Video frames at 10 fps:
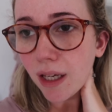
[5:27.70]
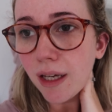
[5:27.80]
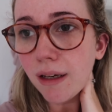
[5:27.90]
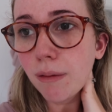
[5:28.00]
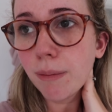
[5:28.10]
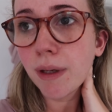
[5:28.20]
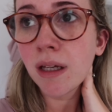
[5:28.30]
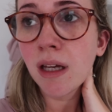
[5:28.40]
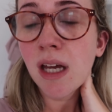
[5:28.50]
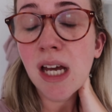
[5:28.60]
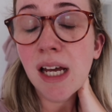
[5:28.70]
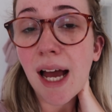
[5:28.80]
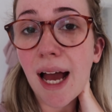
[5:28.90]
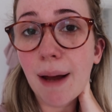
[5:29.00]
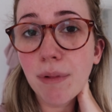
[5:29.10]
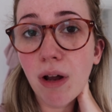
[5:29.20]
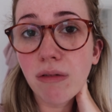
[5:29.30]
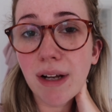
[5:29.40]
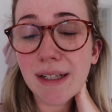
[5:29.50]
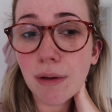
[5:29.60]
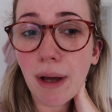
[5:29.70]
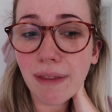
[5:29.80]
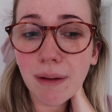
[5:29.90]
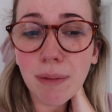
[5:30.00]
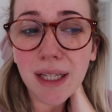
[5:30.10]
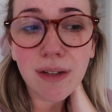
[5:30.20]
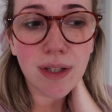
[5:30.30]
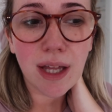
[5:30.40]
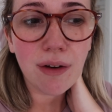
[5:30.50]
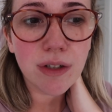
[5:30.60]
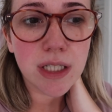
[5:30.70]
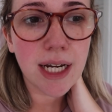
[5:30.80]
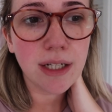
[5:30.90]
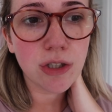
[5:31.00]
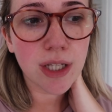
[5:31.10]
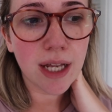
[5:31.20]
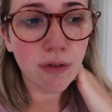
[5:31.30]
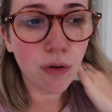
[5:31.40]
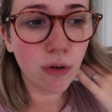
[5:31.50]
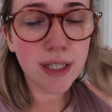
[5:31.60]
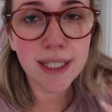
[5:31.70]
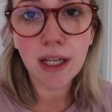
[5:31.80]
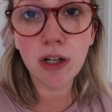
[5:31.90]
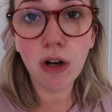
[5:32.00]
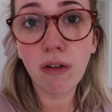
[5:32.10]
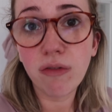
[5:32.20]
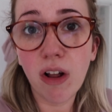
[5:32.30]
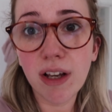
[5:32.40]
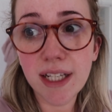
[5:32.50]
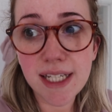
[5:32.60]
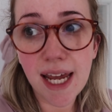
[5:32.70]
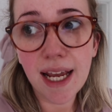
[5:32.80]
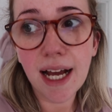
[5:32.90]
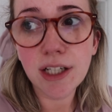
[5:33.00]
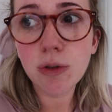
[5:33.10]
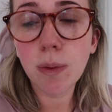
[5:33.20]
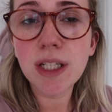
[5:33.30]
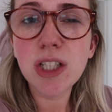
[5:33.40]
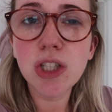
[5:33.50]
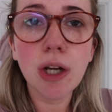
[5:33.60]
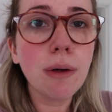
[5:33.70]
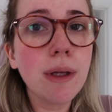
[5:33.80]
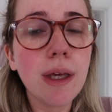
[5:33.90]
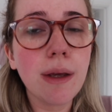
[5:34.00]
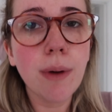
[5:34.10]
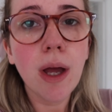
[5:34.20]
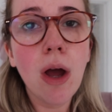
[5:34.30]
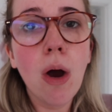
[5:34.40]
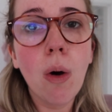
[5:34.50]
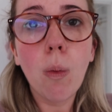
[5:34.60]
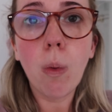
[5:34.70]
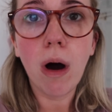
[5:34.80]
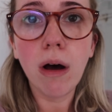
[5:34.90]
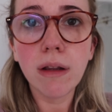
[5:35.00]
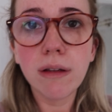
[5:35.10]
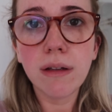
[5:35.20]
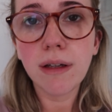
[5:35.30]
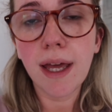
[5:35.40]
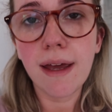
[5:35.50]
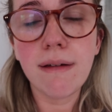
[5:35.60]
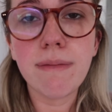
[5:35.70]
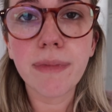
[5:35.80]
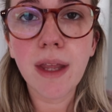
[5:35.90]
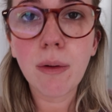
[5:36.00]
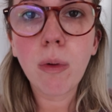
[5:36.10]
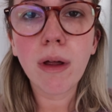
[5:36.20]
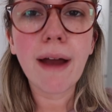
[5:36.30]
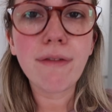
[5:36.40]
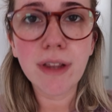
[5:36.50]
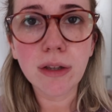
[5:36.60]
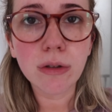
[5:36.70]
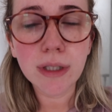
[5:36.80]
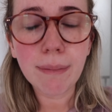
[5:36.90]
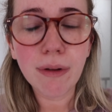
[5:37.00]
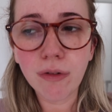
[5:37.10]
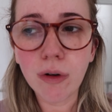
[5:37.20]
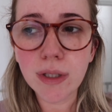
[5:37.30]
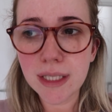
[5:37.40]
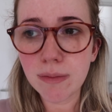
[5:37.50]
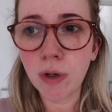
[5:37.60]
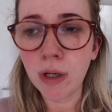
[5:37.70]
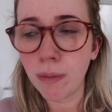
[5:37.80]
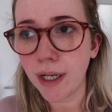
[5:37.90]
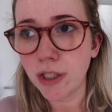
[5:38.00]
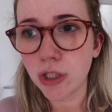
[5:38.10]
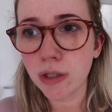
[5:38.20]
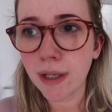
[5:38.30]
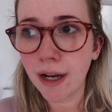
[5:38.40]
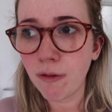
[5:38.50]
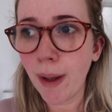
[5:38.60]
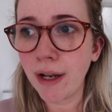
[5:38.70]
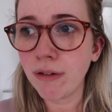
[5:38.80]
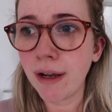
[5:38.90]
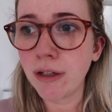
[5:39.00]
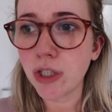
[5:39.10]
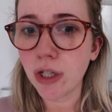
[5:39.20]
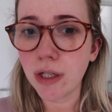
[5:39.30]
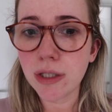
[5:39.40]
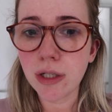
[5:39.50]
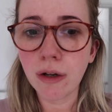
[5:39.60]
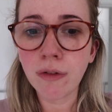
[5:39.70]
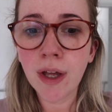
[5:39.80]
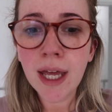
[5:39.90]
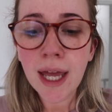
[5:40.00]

I think I'm gonna leave it there for today and just kind of call this like a non-vlogging day. I just wanted to show you what everything looked like before this morning when I just kind of panned around and show you stuff.